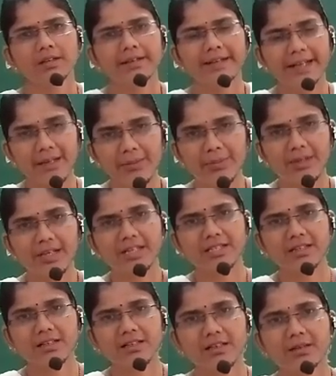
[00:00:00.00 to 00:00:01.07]

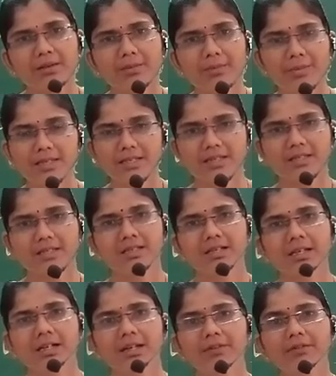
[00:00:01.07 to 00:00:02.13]
Temperature means
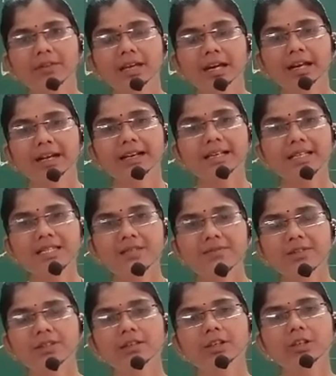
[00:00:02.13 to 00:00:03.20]
we are deals
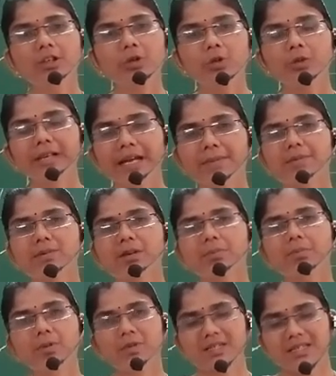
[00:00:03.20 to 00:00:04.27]
with the two types
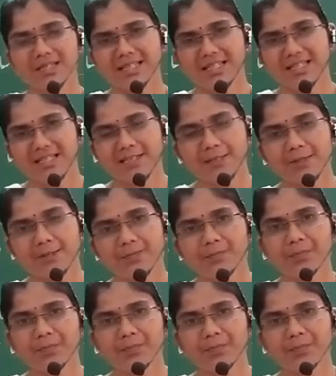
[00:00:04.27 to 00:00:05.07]
of processes,